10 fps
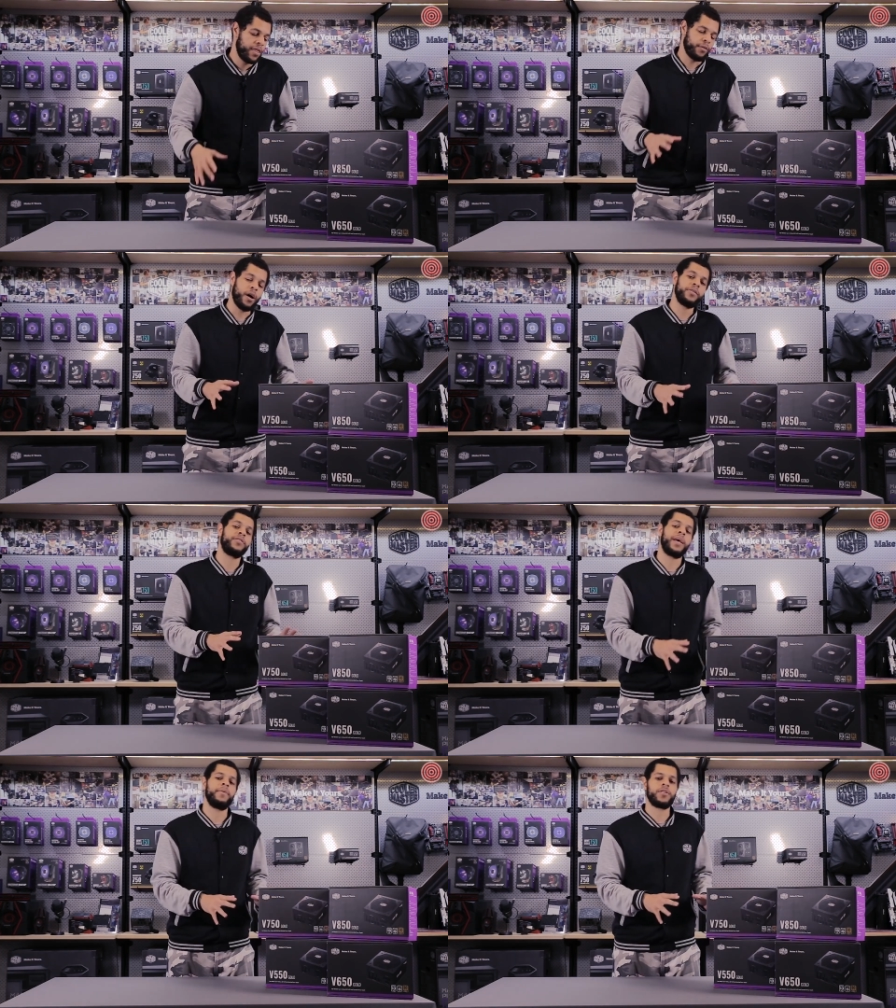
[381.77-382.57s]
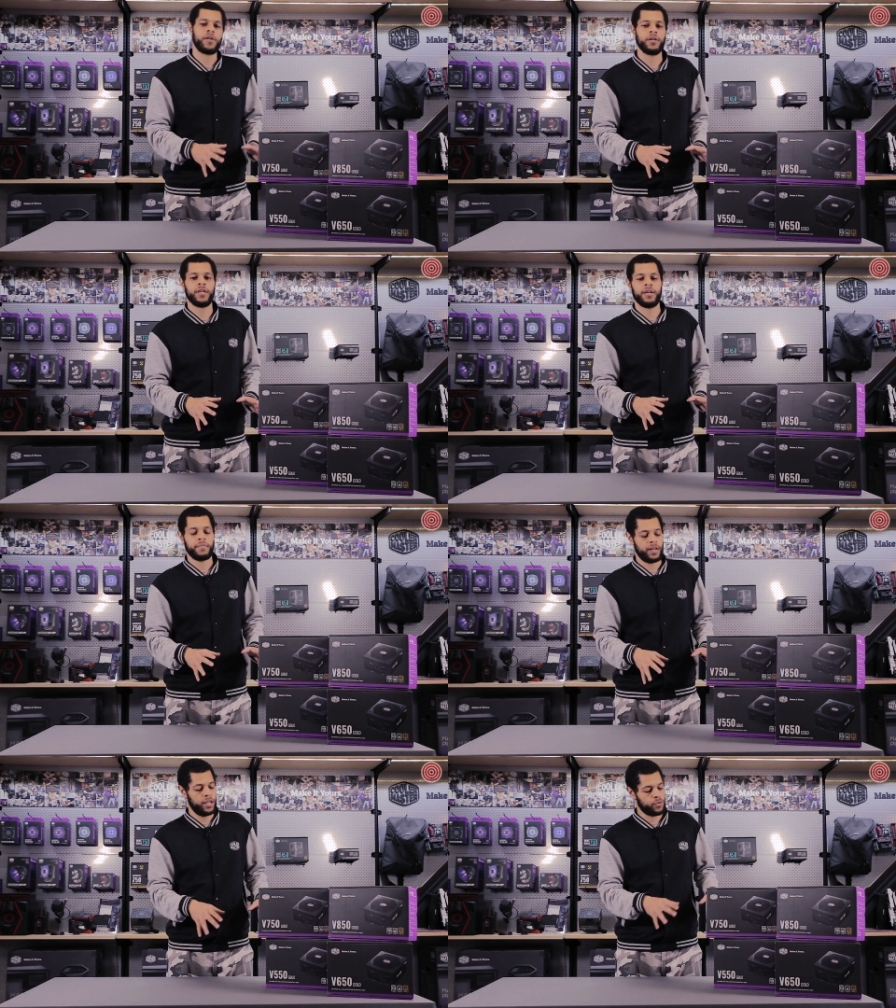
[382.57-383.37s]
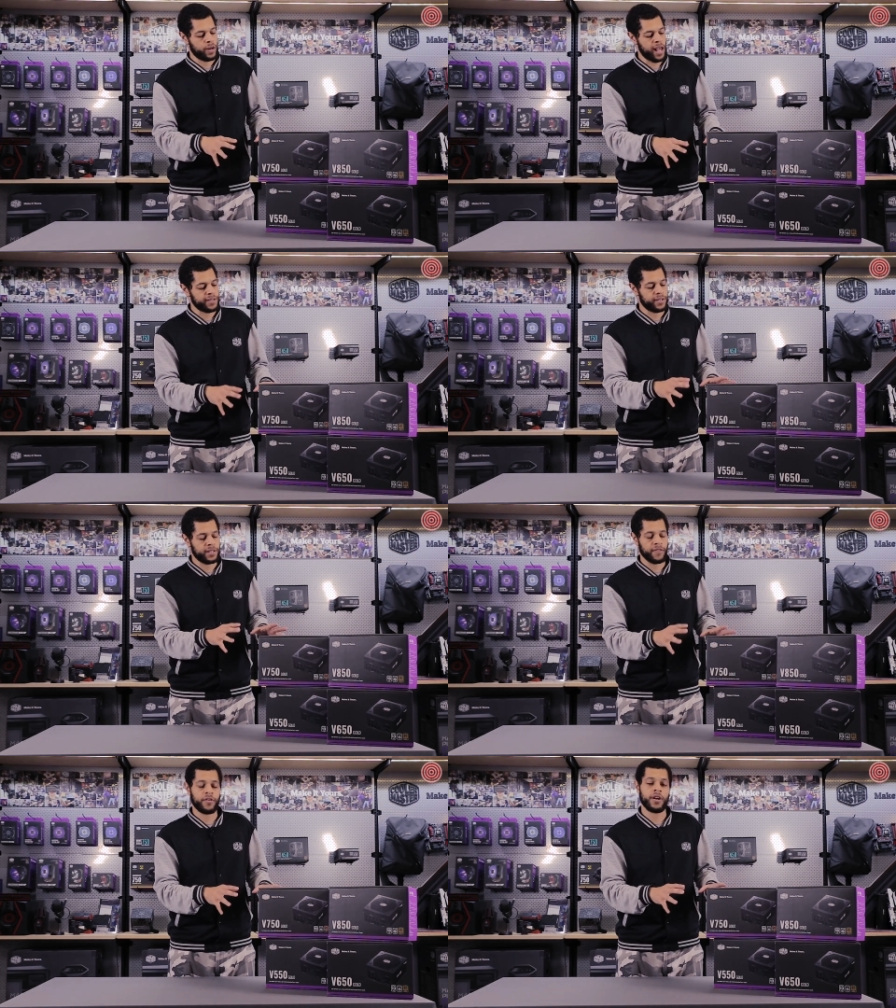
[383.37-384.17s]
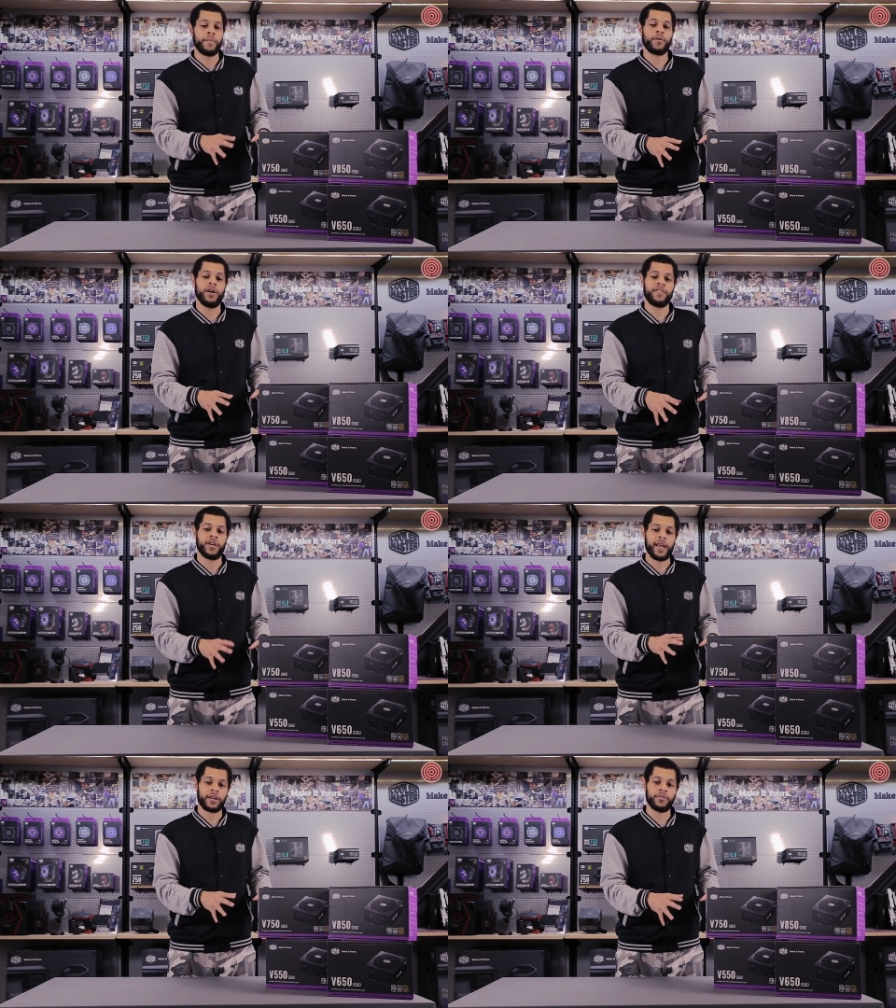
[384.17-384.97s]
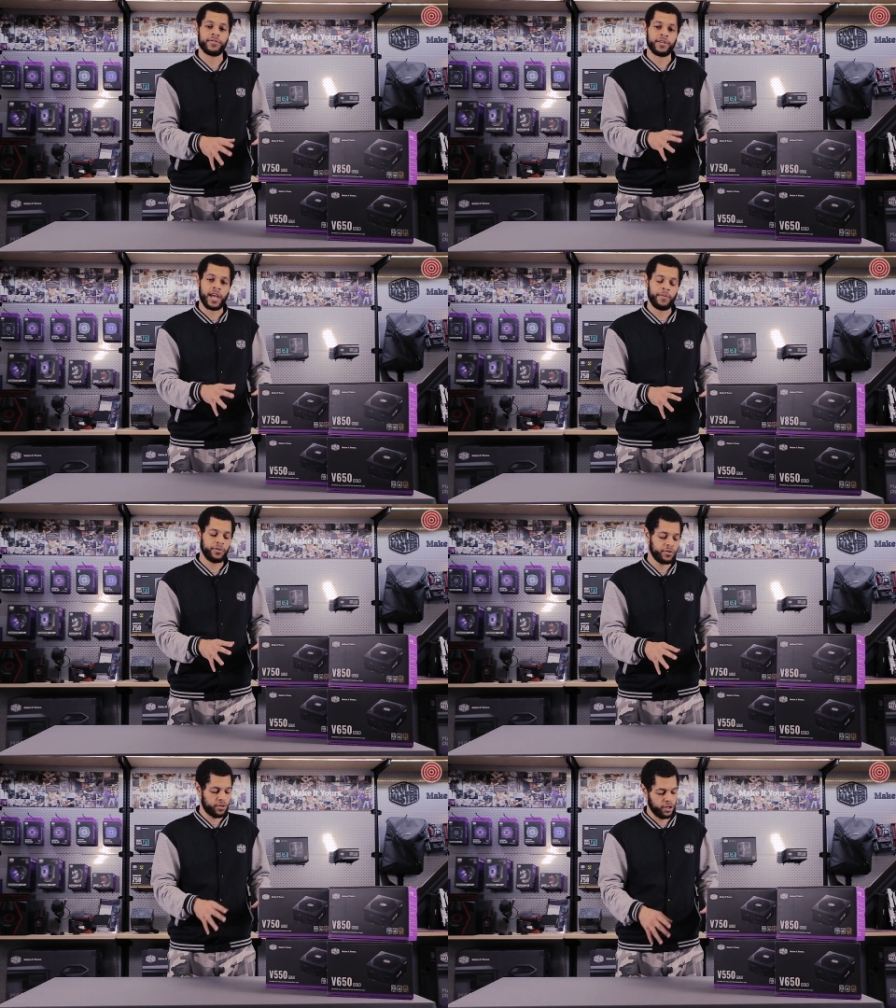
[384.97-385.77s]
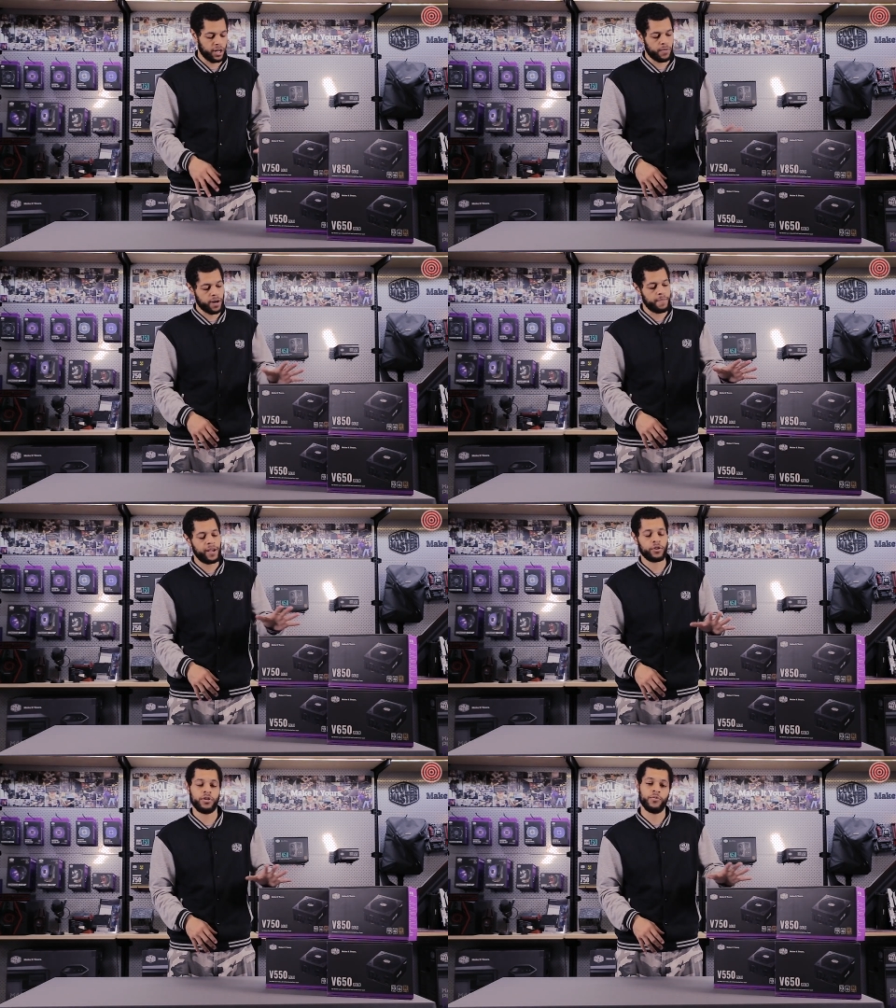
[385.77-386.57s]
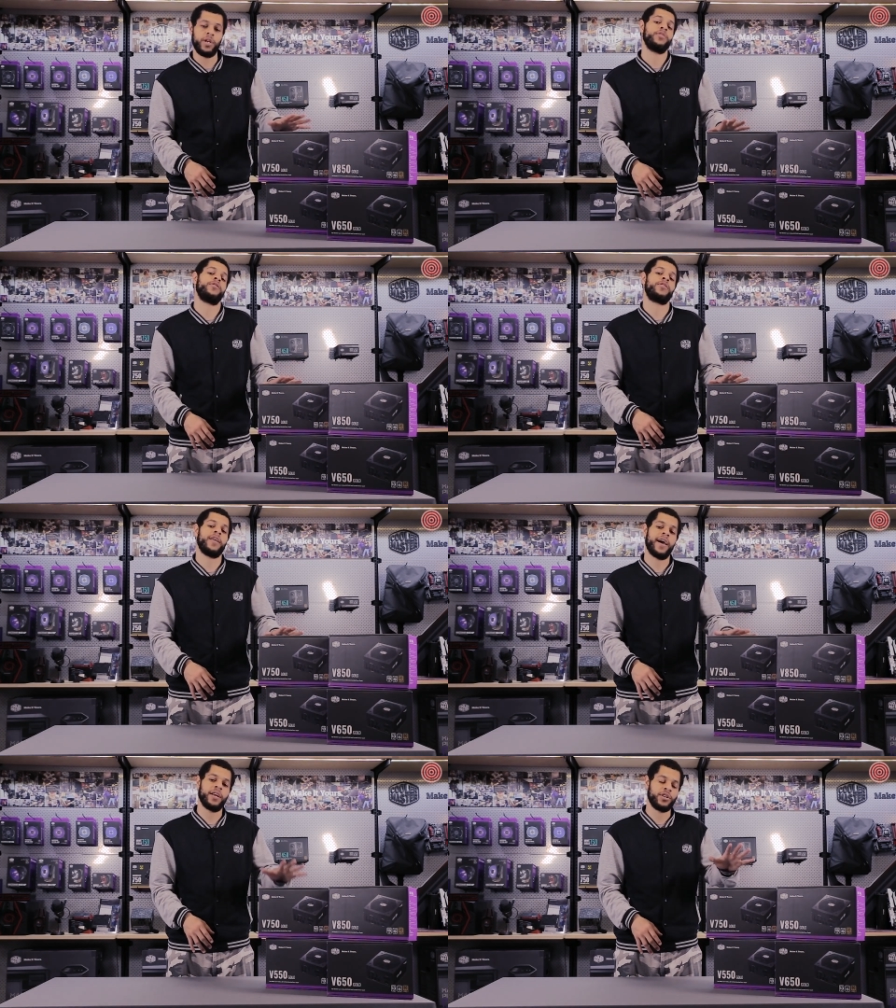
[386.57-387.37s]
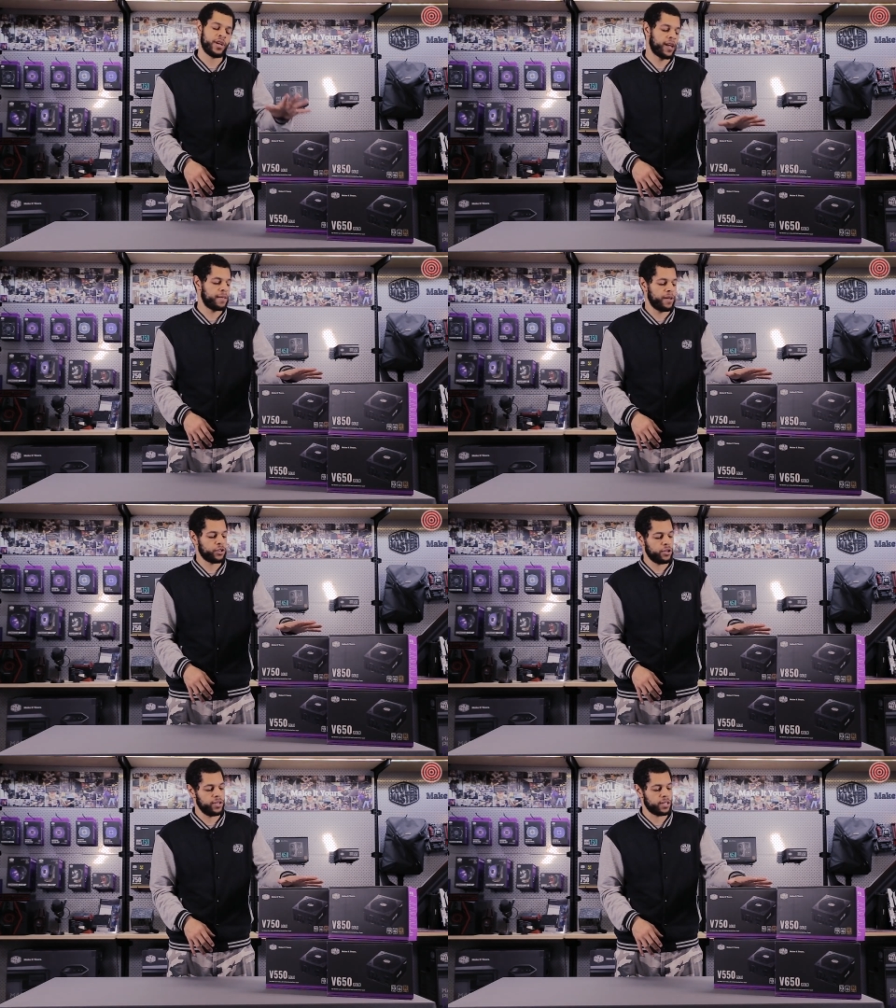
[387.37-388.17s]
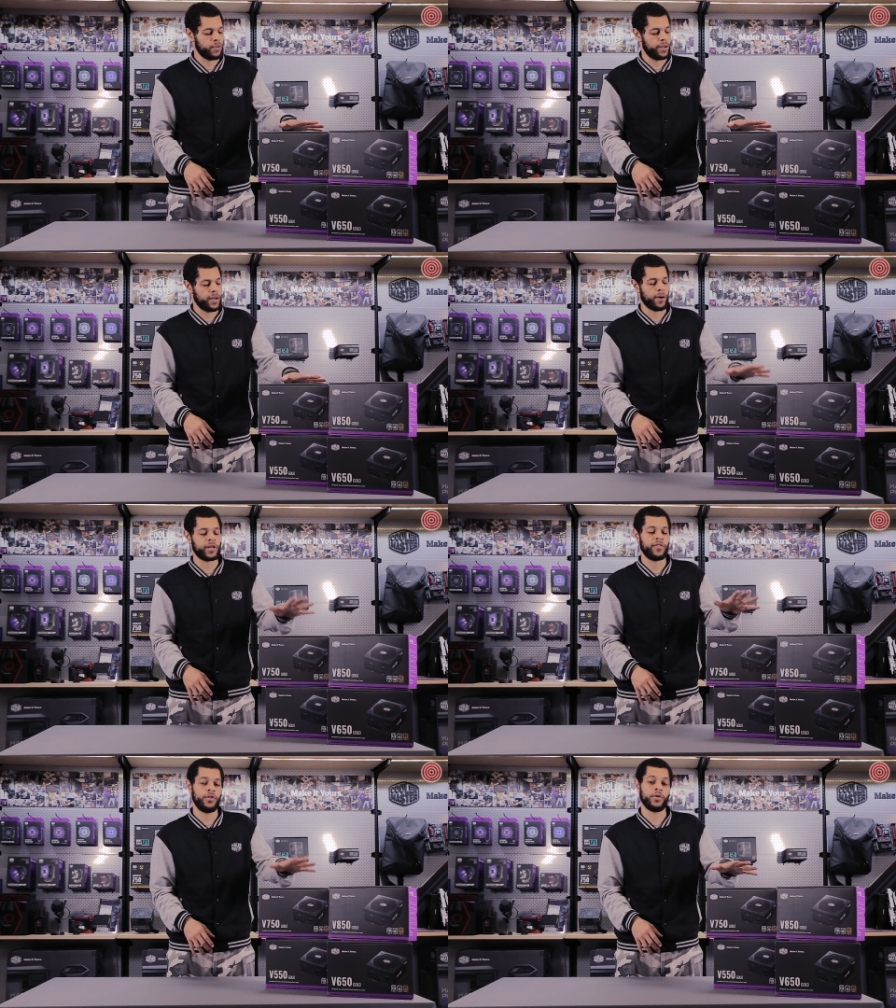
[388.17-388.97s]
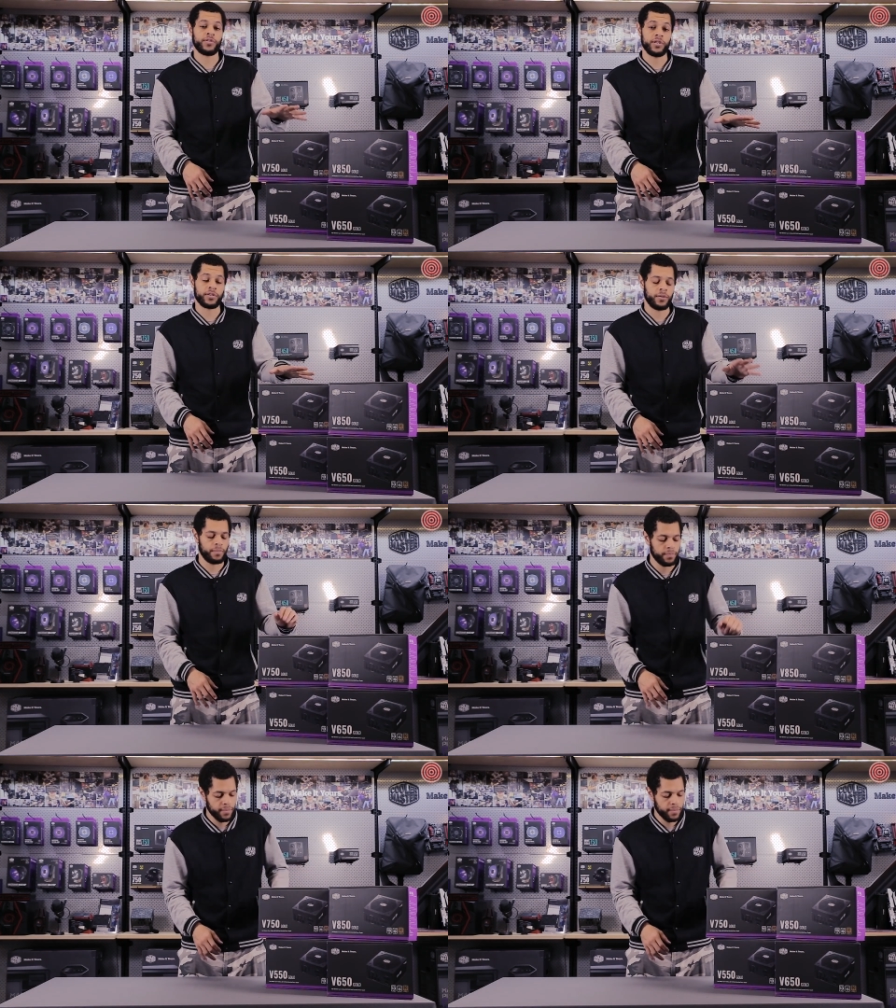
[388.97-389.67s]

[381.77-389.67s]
They're all the same internally, but each one has a different number of connectors and cables, so you're going to want to make sure you research that and check to make sure you get the one that works for your system.